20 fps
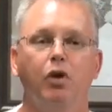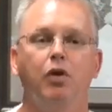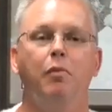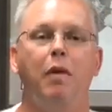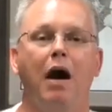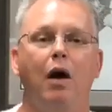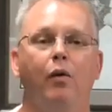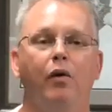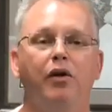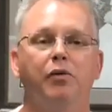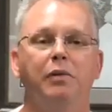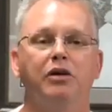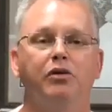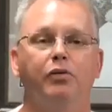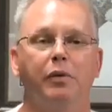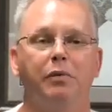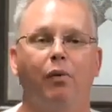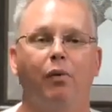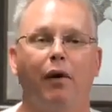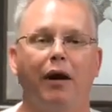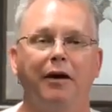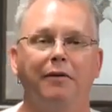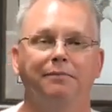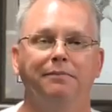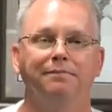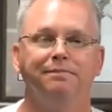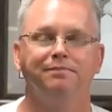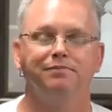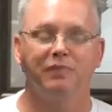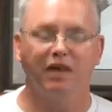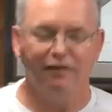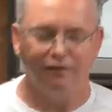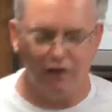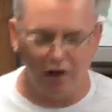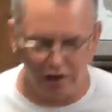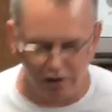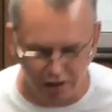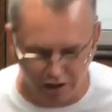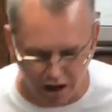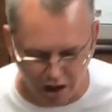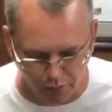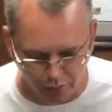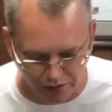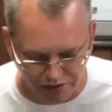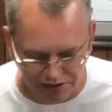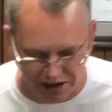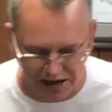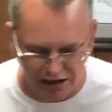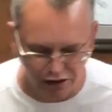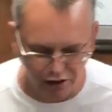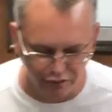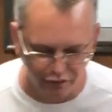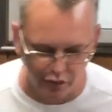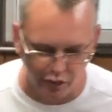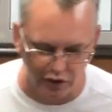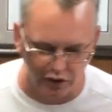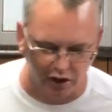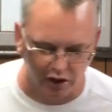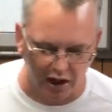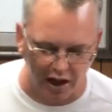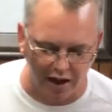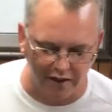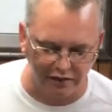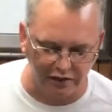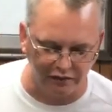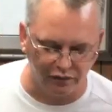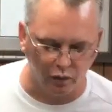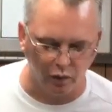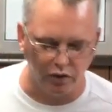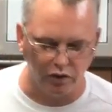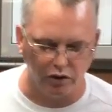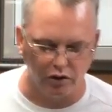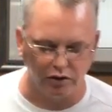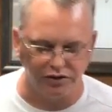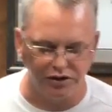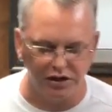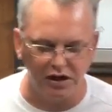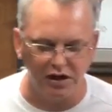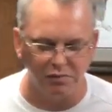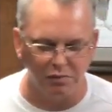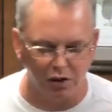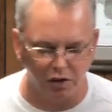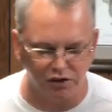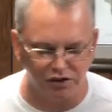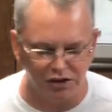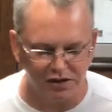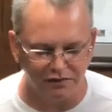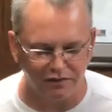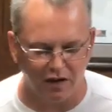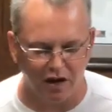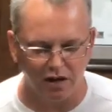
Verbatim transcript: Will you bow with me as we pray? Father God, we thank you for your love and for your tender mercy.